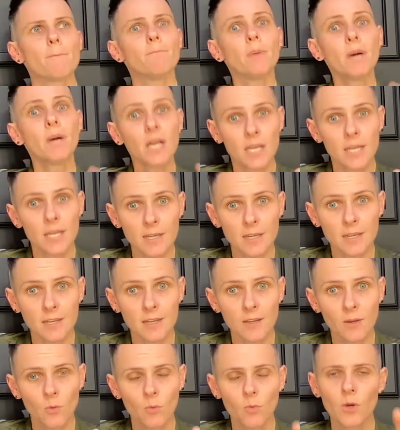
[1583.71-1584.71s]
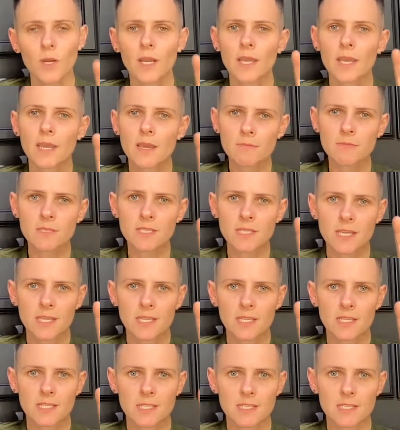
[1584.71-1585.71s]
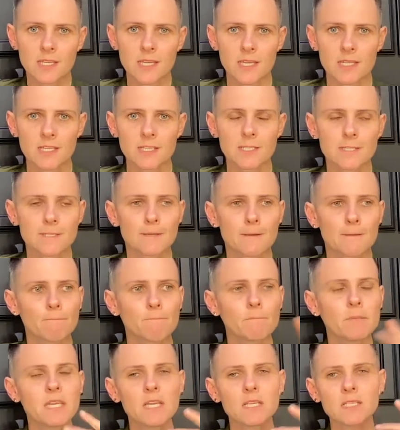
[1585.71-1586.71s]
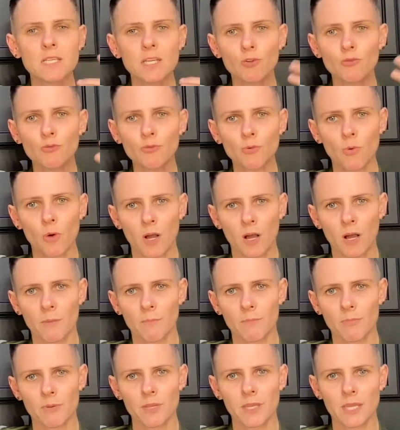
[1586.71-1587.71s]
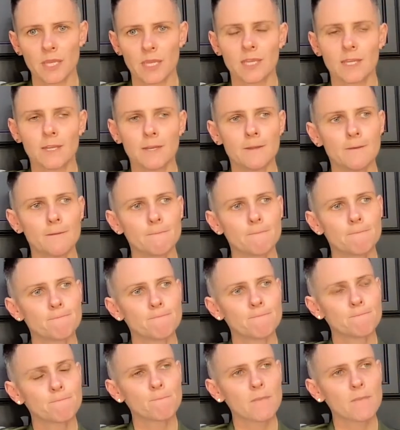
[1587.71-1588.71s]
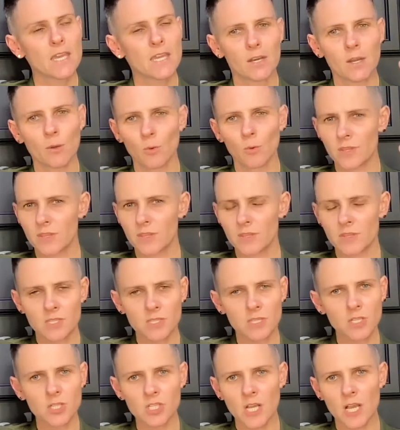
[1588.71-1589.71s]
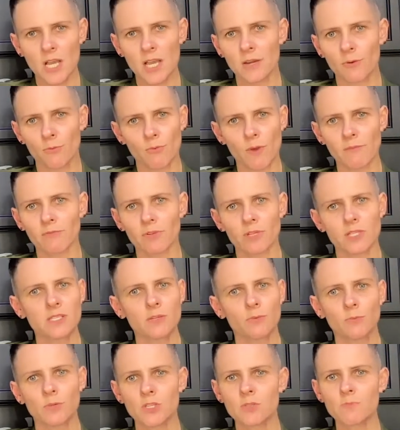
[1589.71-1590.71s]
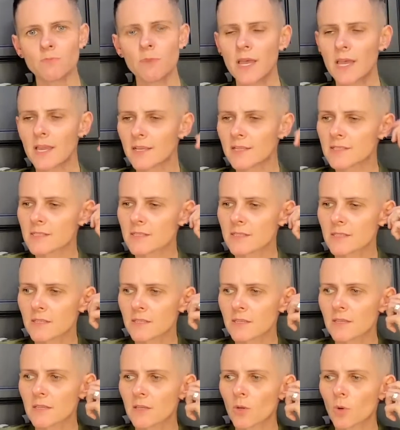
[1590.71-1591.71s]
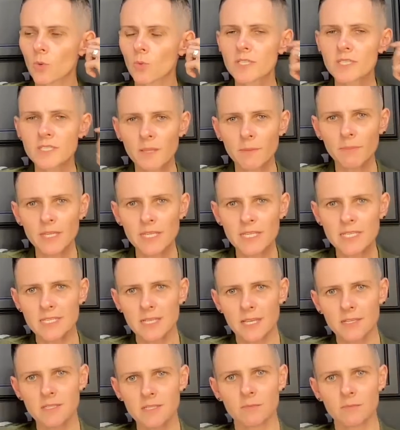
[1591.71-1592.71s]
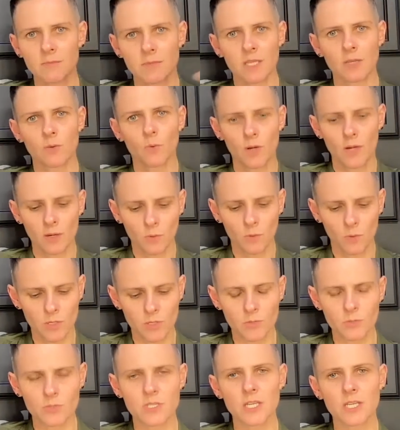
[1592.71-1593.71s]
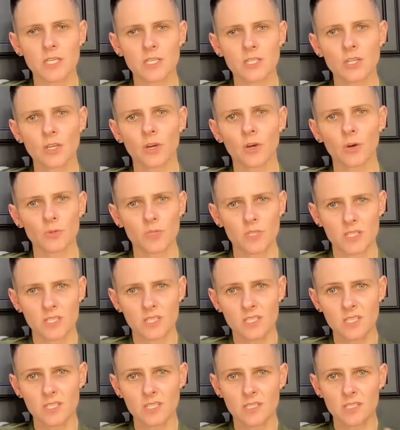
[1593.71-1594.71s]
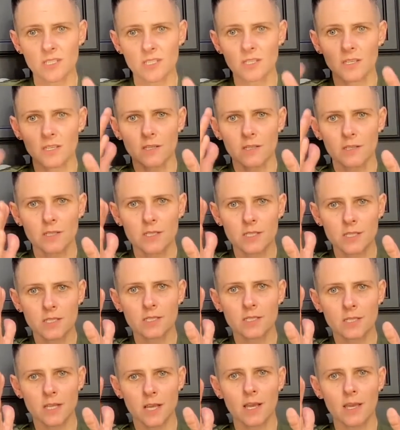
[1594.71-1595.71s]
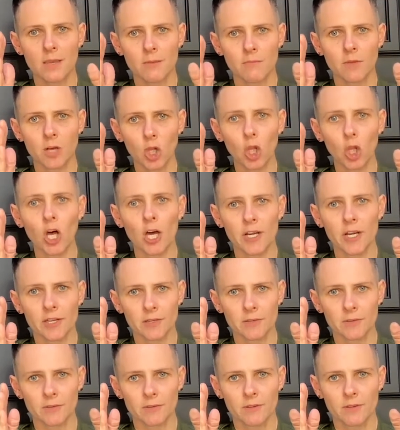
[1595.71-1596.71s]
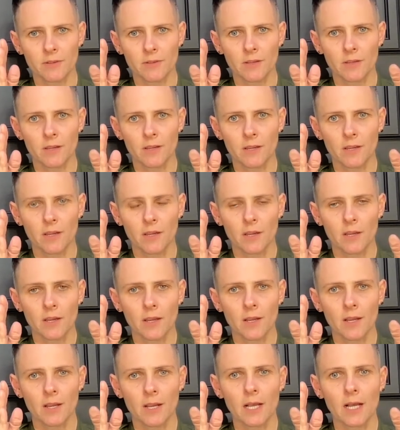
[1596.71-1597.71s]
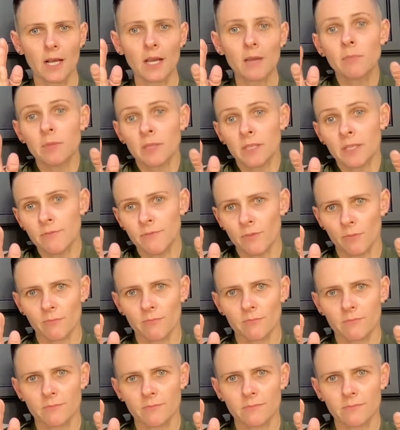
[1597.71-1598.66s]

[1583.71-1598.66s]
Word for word: But what I am saying is this because I grew up in and with such high reverence and respect, when somebody says to me wearing one of those nice coats, this is the this is the time allotted, I believe them.